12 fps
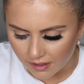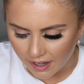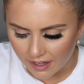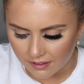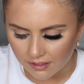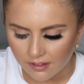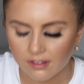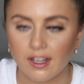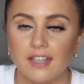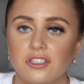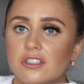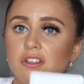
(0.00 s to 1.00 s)
that the
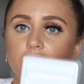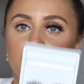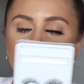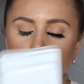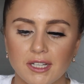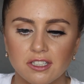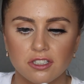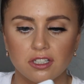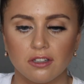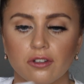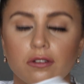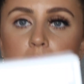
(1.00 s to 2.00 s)
lash is not damaged, it looks